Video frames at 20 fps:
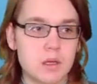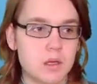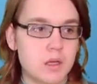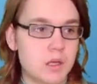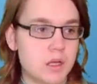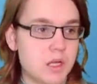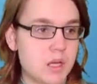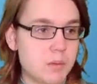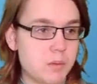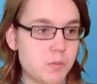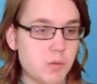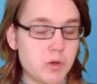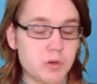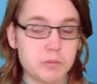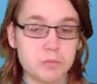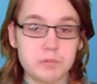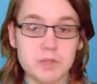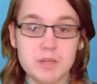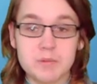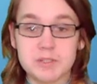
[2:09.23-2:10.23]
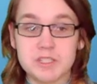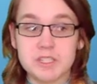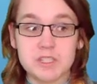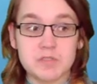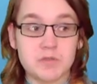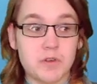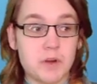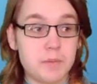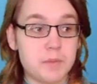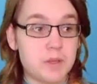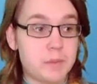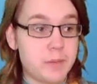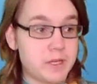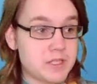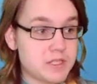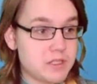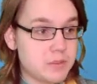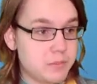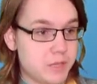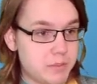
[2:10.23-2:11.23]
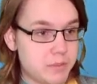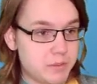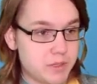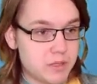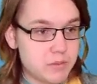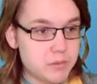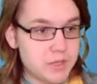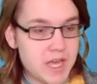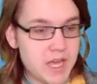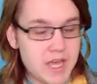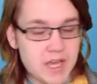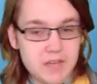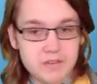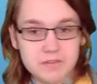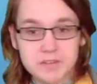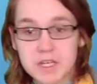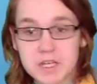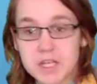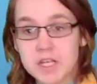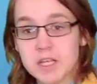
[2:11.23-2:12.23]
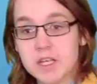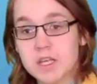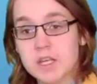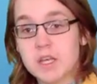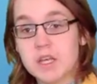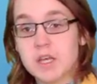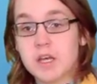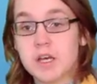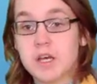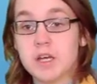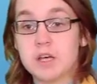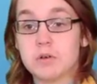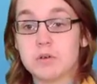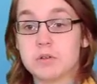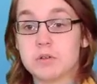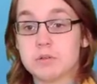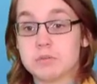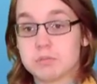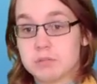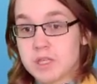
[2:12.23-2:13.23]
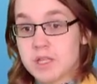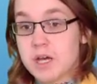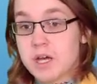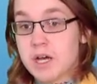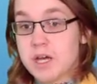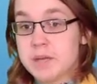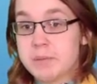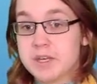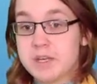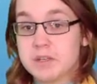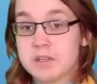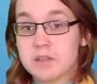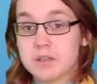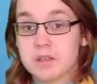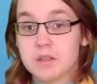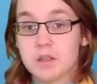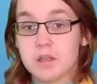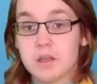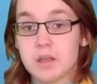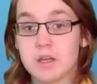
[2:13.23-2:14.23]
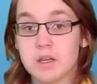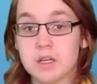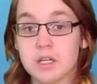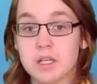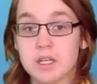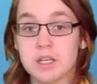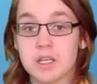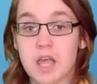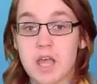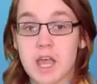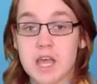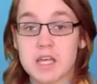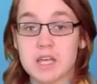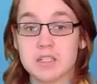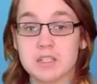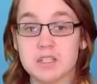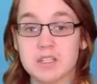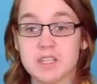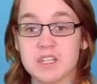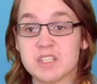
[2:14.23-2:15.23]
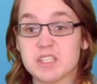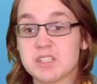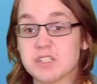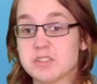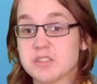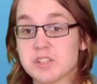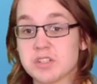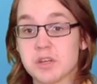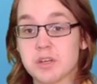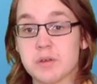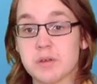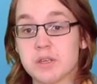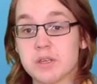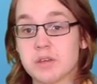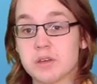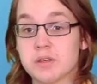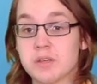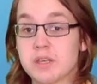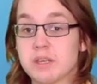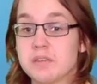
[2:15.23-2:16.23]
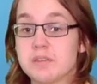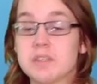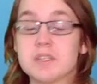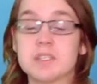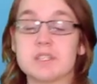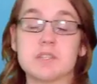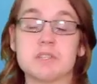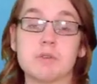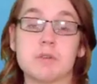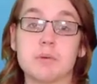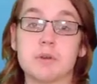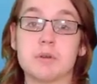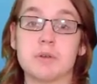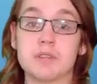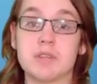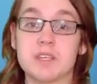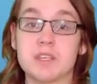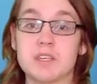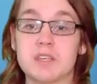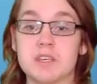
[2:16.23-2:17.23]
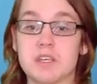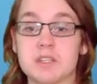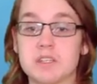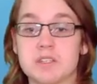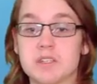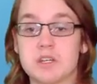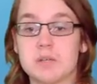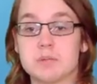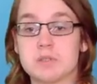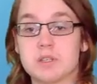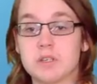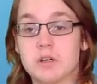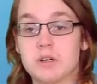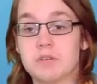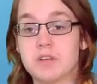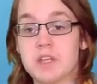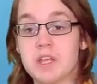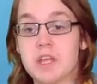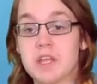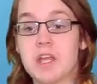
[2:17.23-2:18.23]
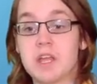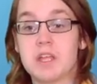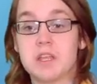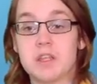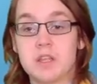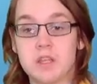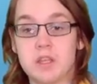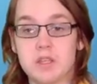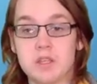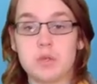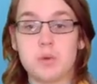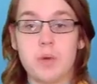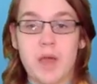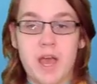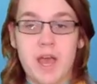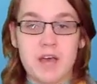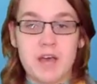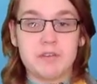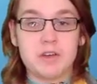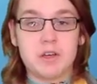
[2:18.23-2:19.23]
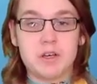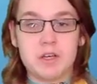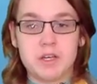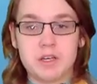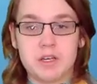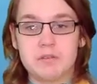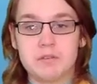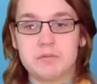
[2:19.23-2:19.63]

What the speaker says: couple more images from the pencil and paper that we have, or that I made, and it's just showing, okay, this is what we were thinking in terms of you have a